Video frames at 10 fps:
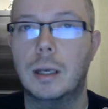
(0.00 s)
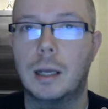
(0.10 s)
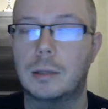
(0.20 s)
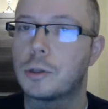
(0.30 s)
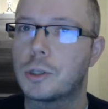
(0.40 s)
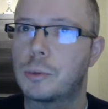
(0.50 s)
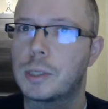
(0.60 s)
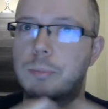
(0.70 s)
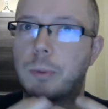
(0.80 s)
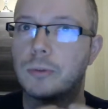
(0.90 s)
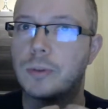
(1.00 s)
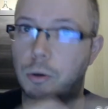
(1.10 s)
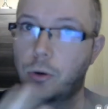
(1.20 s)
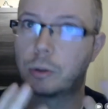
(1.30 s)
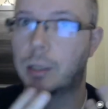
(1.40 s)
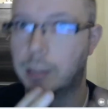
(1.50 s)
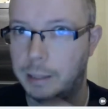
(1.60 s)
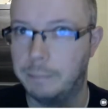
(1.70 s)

and also respond accordingly.